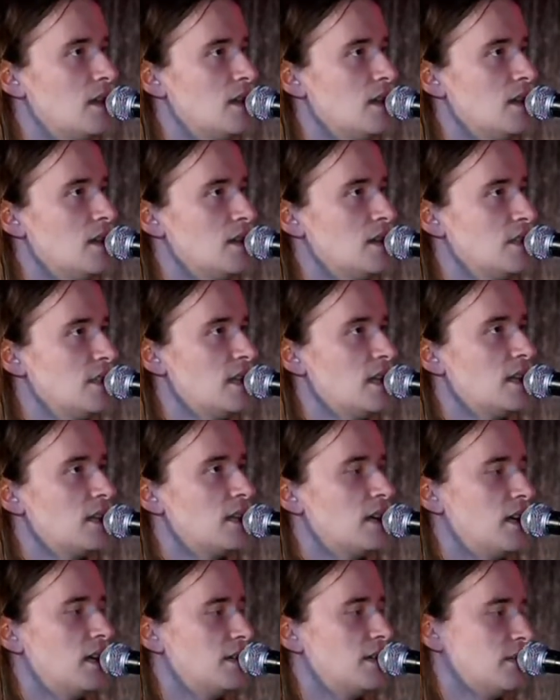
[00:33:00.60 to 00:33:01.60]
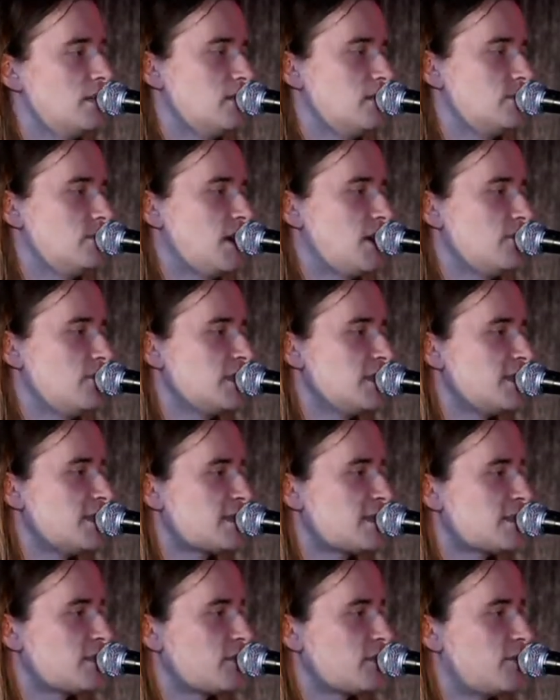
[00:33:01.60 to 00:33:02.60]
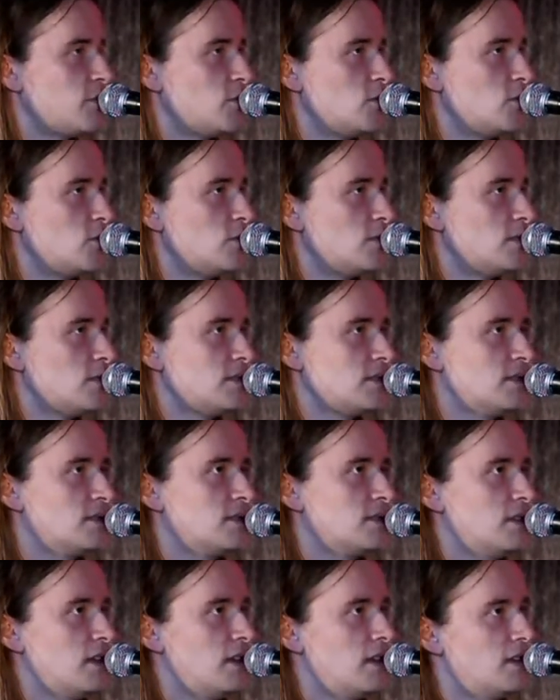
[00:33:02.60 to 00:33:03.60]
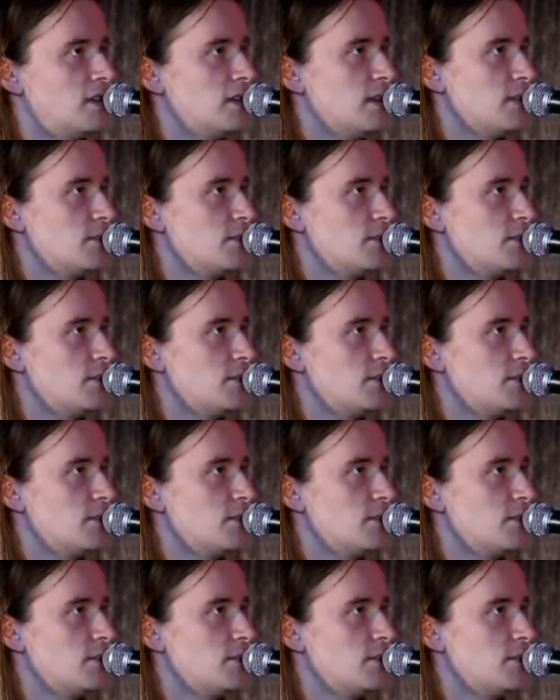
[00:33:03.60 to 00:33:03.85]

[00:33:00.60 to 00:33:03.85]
Yeah, I released a full EP.